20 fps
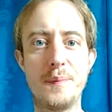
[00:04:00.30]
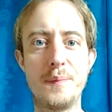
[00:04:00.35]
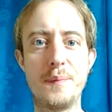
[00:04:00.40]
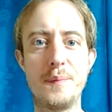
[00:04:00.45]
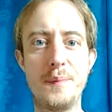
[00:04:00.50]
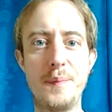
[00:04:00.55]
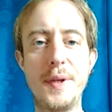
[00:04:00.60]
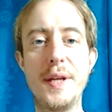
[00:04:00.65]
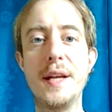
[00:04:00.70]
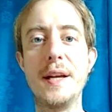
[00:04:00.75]

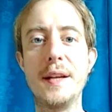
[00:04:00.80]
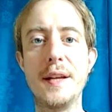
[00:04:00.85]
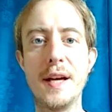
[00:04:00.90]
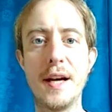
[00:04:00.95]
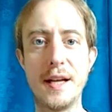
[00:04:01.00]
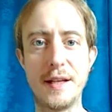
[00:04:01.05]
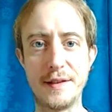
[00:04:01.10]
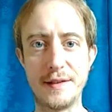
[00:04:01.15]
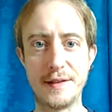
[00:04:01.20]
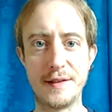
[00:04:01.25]
being
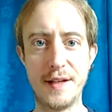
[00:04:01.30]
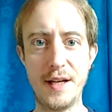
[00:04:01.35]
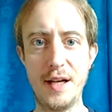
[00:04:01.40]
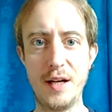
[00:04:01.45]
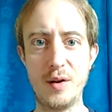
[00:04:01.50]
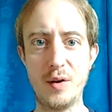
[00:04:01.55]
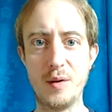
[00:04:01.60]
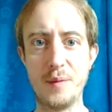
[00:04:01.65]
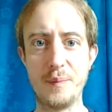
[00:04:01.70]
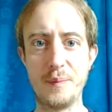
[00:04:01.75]
nice
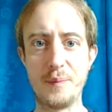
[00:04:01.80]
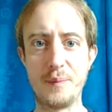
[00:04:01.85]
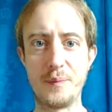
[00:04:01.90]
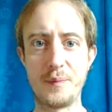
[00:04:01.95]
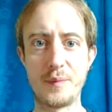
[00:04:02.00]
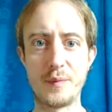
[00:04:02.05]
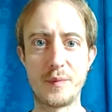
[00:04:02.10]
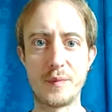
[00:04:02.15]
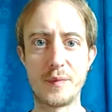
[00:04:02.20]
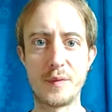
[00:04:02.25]
now
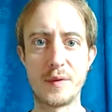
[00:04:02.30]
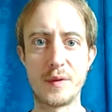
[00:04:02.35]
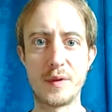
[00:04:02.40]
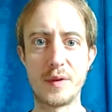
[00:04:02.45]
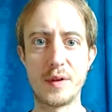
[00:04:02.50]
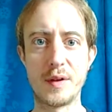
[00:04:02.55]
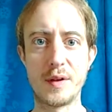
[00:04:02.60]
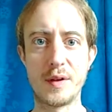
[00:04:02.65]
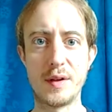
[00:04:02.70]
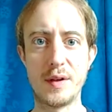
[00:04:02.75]

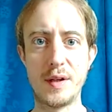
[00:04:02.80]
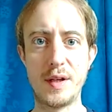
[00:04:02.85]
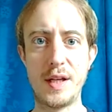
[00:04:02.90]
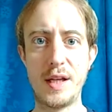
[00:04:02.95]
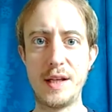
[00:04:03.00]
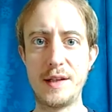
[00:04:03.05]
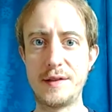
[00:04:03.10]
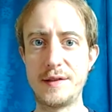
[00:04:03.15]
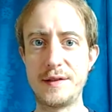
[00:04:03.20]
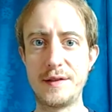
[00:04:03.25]

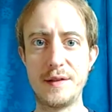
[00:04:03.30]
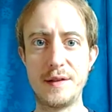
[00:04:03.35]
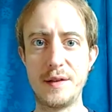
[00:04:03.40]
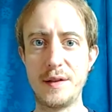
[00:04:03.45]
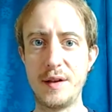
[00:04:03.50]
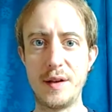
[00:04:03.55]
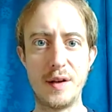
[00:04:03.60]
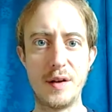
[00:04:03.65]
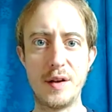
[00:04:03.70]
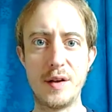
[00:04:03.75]
is
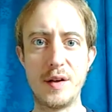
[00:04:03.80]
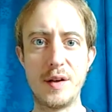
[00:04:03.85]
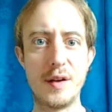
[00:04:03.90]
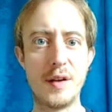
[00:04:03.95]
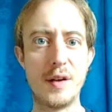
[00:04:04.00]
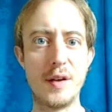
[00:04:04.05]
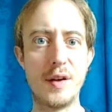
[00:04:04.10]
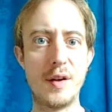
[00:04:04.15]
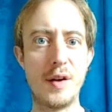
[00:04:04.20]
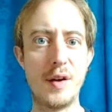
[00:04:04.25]

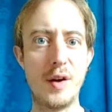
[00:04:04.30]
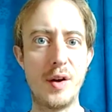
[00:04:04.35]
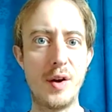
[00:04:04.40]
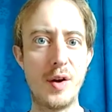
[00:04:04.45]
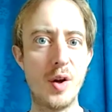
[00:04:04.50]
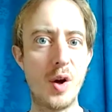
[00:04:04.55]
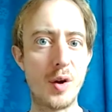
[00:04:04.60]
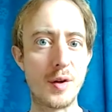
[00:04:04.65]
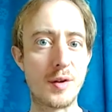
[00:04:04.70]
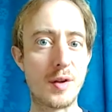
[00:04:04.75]

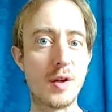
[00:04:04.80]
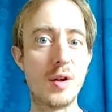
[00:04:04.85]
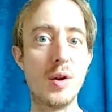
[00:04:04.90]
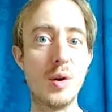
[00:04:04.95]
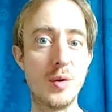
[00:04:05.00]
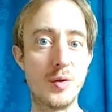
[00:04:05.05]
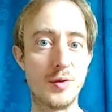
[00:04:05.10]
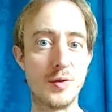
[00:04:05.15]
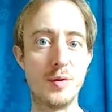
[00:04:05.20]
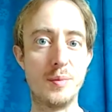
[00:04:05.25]
not
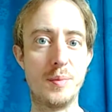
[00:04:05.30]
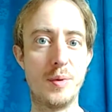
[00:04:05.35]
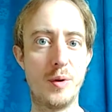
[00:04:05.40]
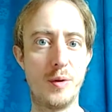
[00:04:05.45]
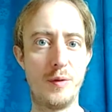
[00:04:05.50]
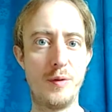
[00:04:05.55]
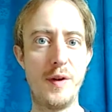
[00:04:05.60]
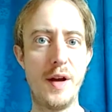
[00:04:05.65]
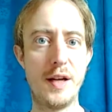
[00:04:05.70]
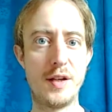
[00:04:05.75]
close to
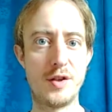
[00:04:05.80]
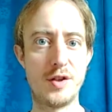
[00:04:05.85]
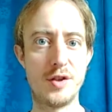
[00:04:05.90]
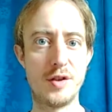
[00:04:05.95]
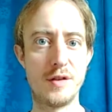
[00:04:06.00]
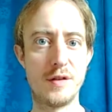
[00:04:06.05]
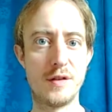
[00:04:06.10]
perfection,